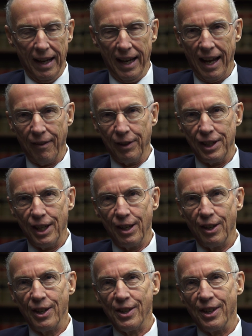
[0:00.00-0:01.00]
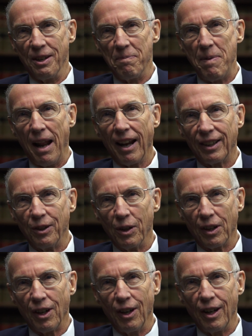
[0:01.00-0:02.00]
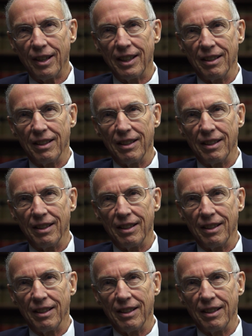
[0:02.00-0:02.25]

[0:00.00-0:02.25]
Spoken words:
have a year as an appellate court clerk,